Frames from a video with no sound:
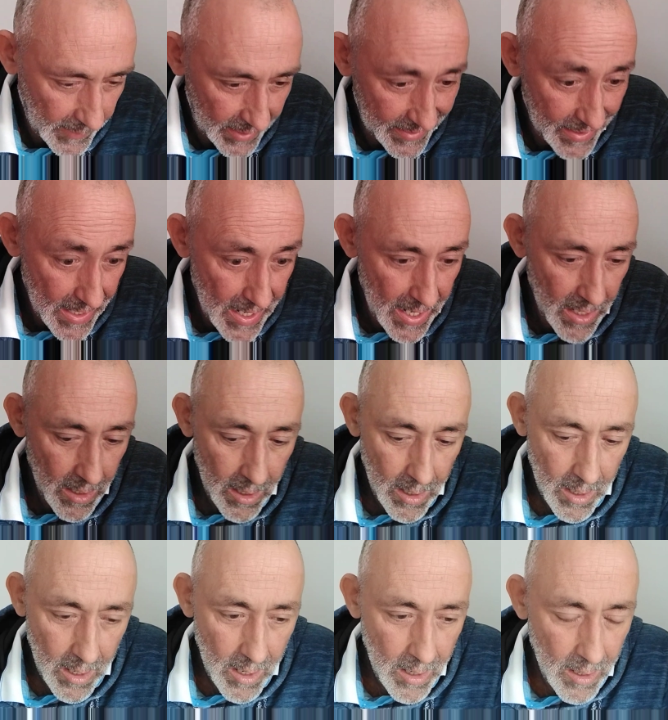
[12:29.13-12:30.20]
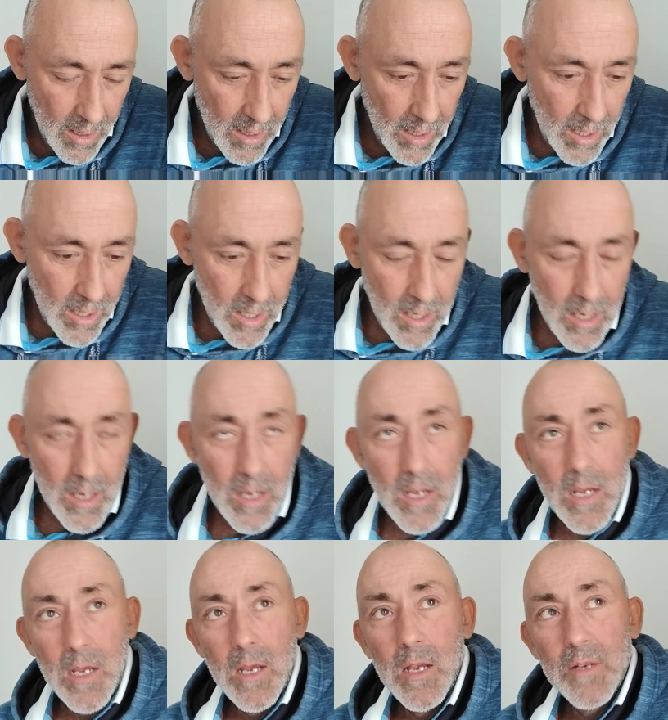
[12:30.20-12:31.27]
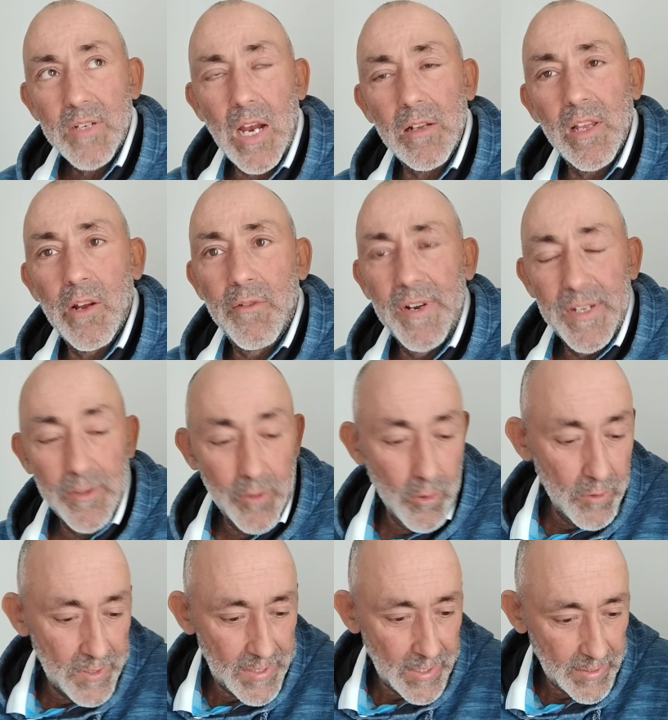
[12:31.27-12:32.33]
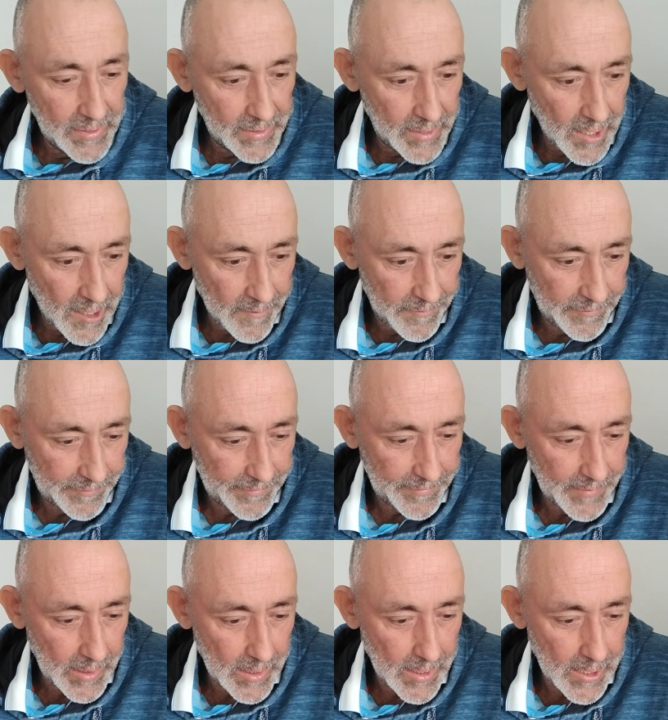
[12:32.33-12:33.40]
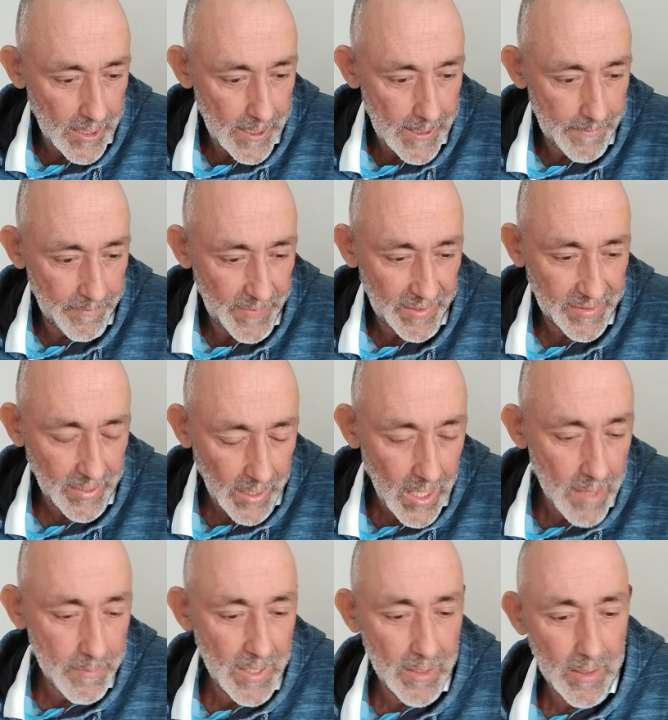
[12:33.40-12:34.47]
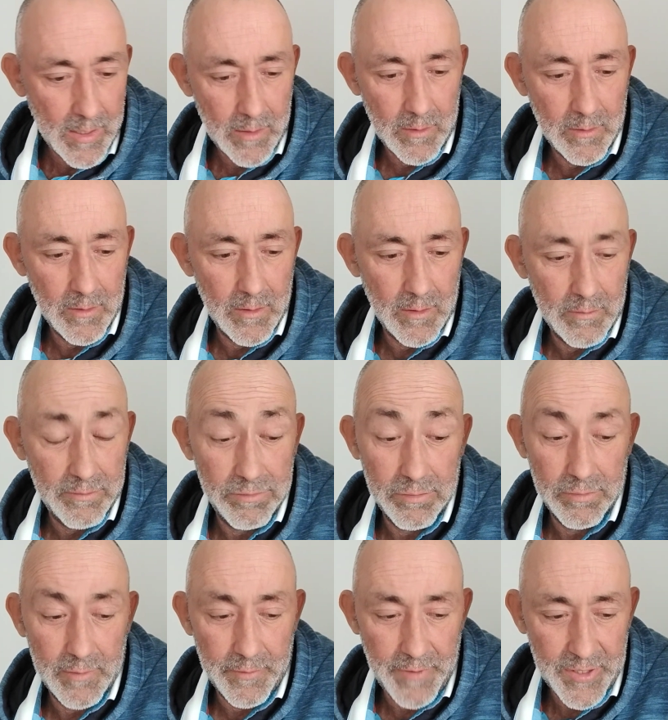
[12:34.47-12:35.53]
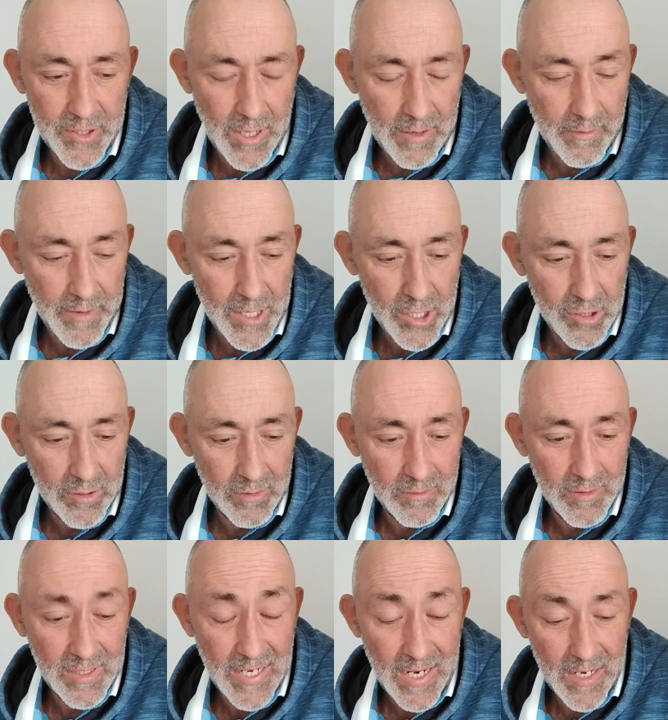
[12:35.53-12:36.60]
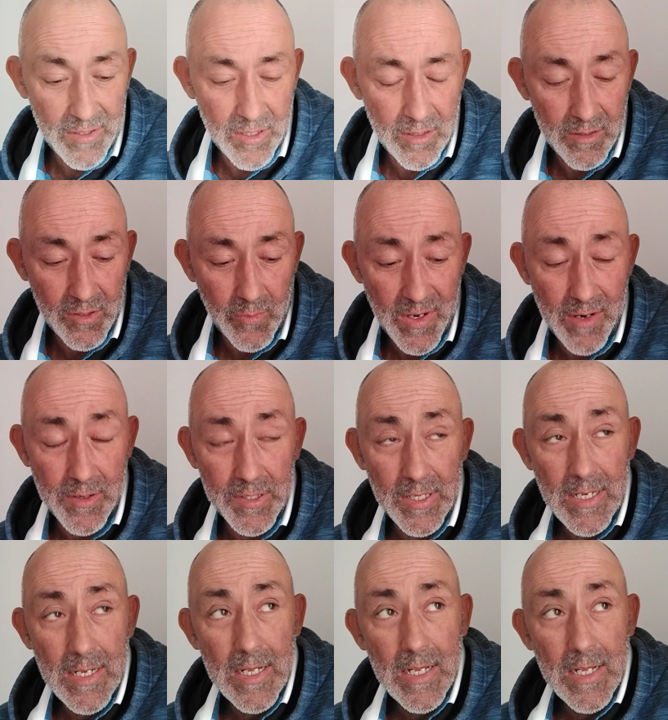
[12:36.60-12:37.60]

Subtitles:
say. Charlie already knows this stuff. The timing, the regeneration, 10 years, 20 years.